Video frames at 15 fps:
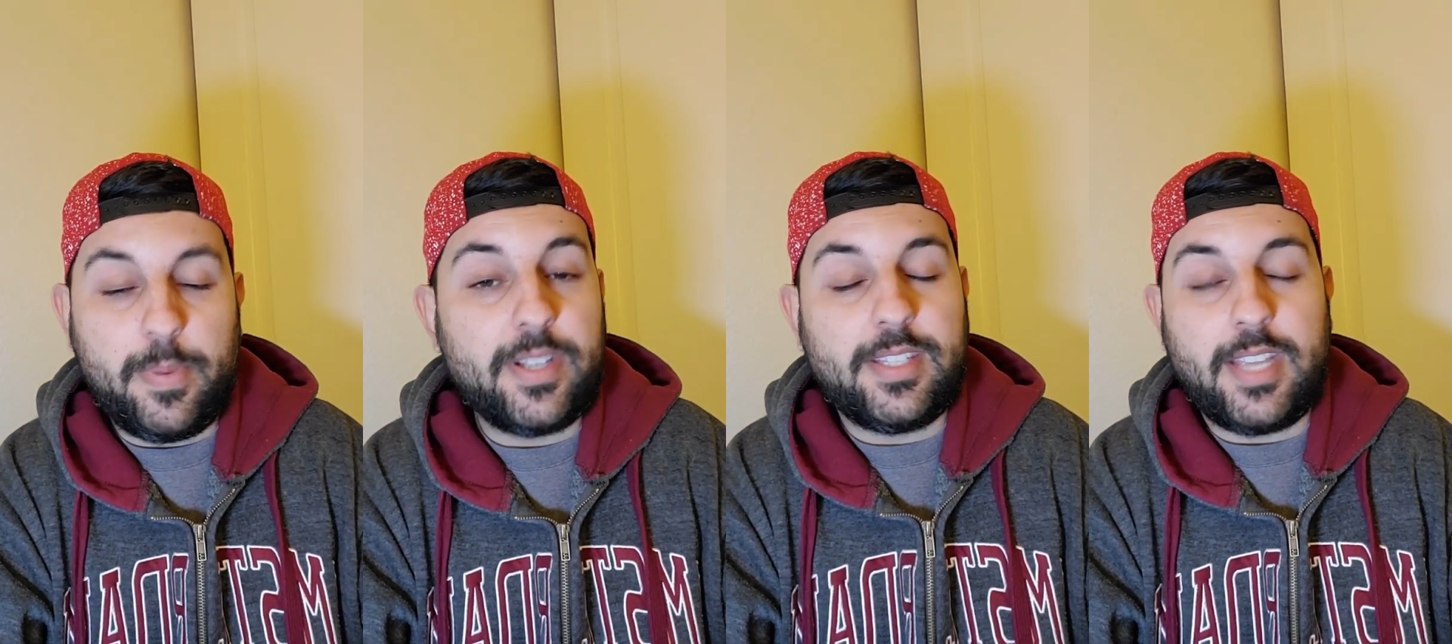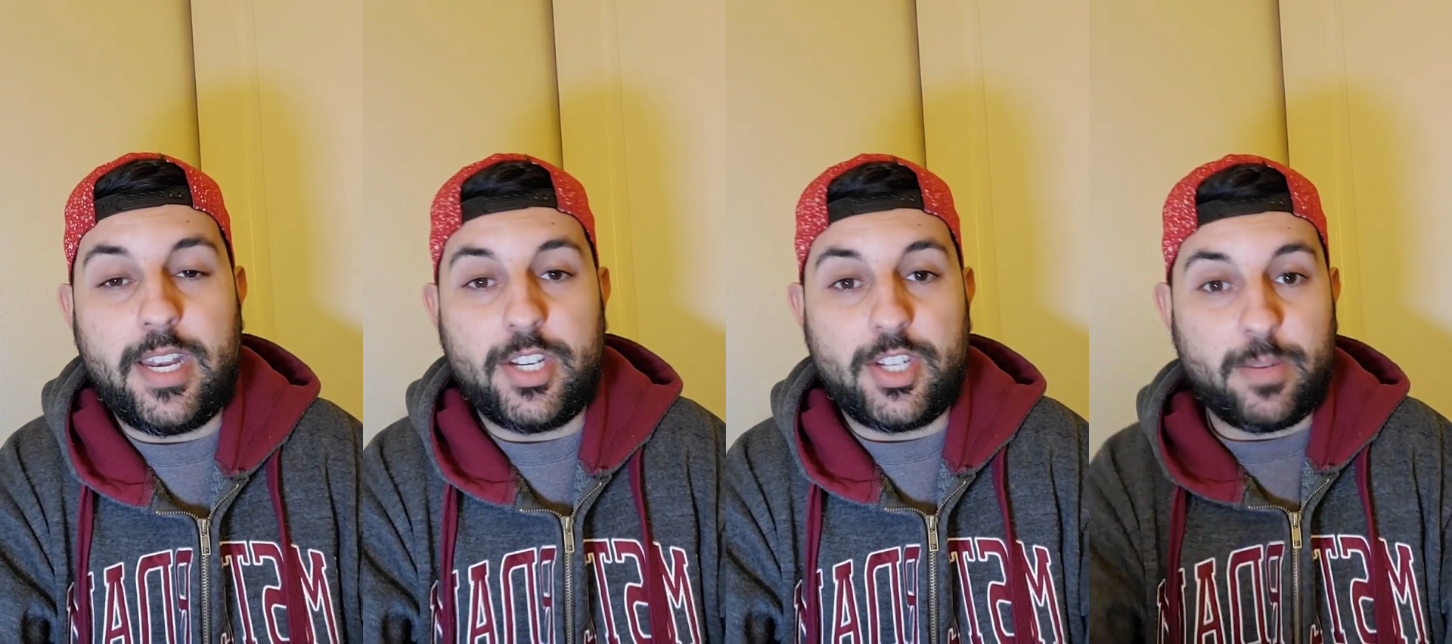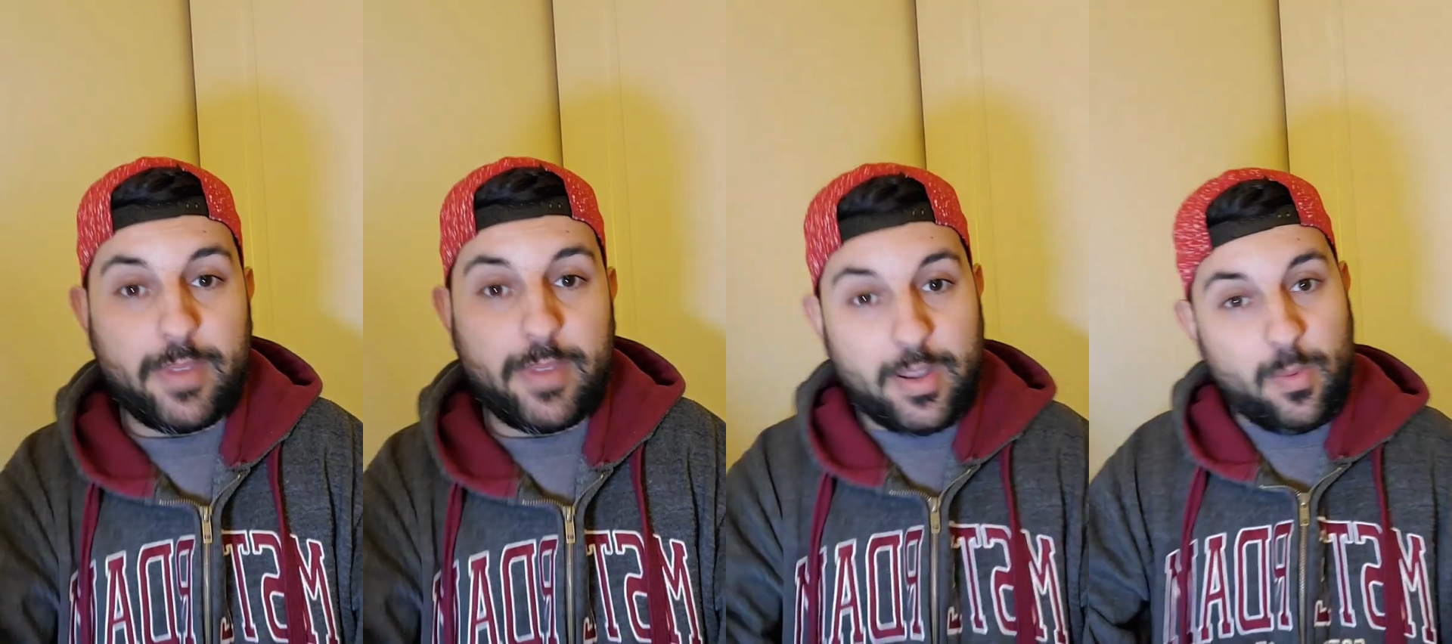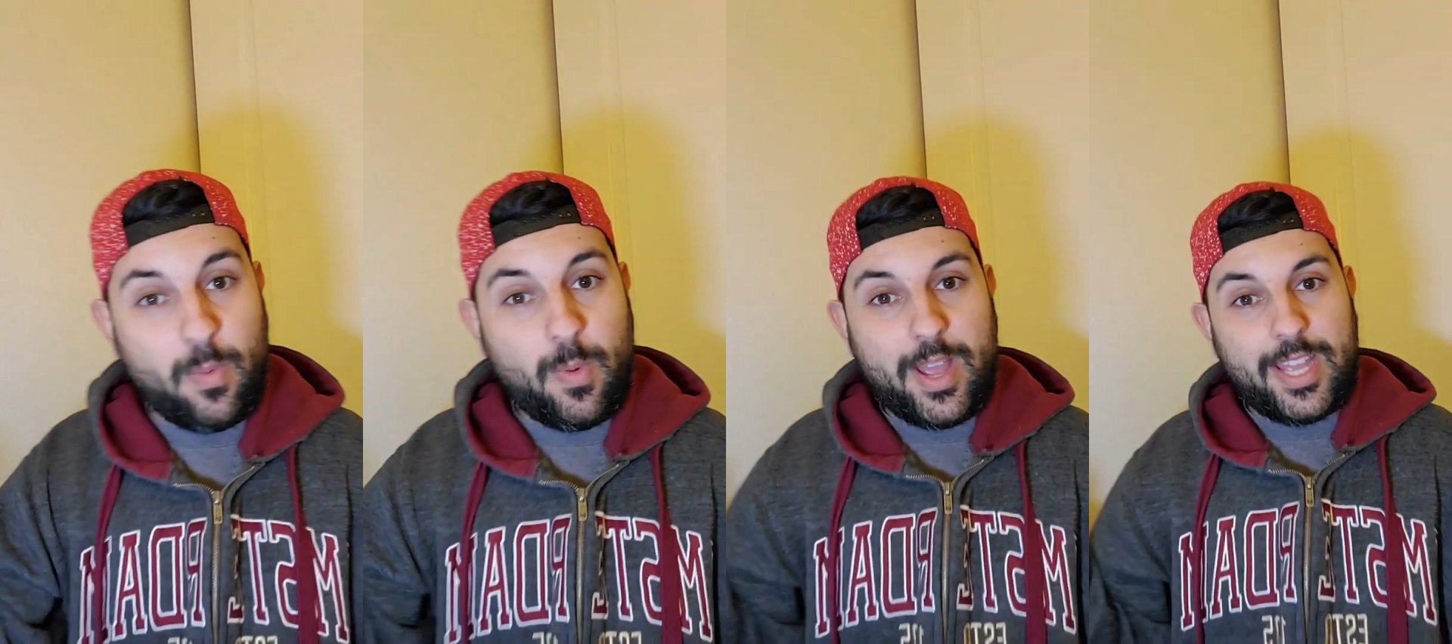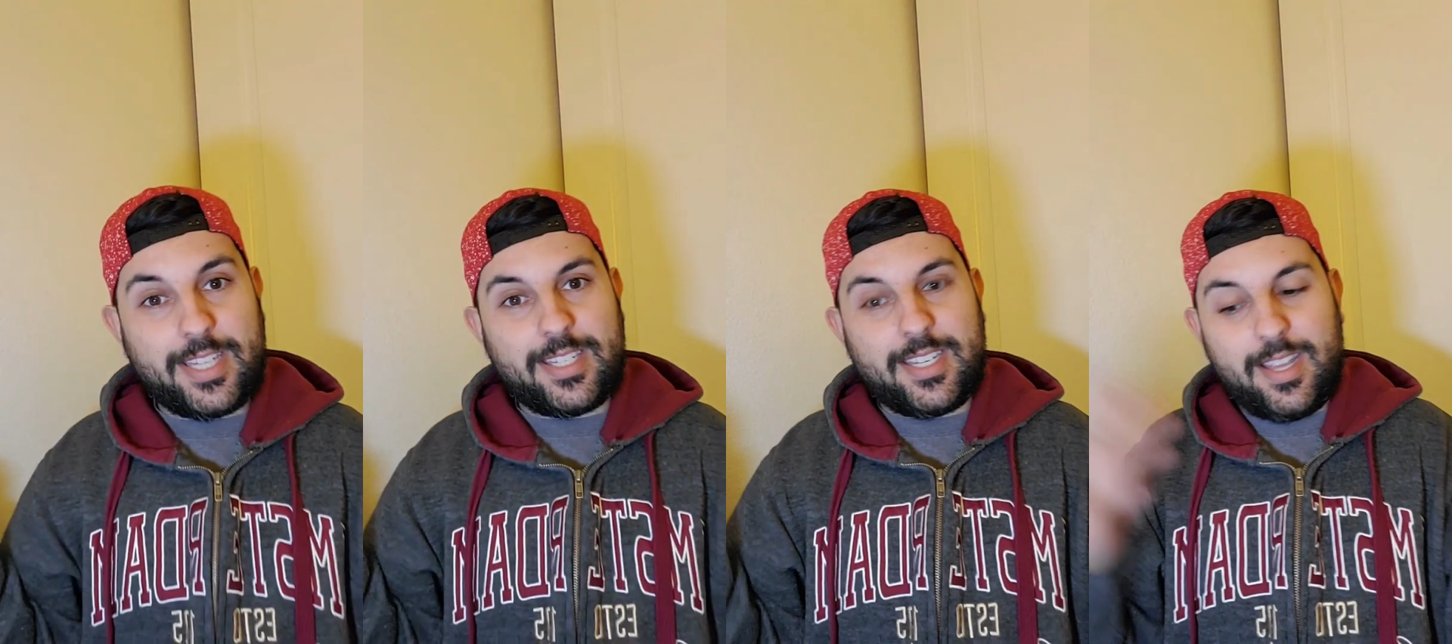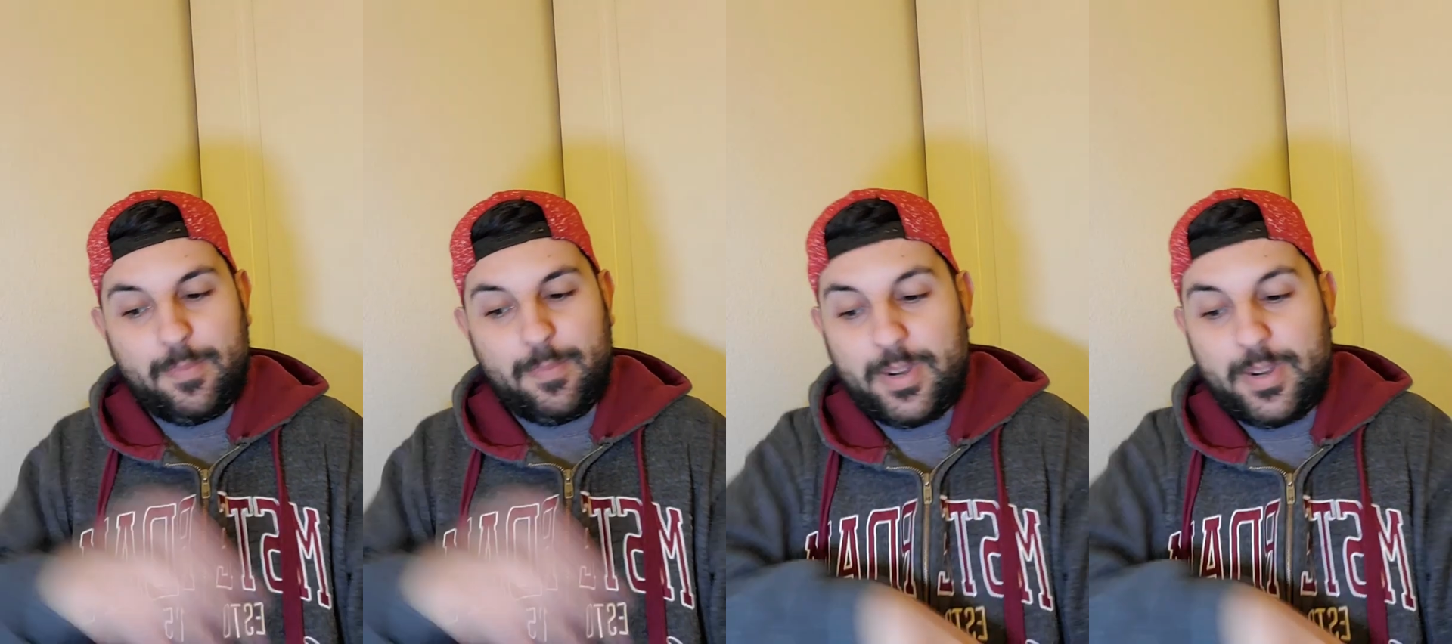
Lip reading: percentage. I'm like, what?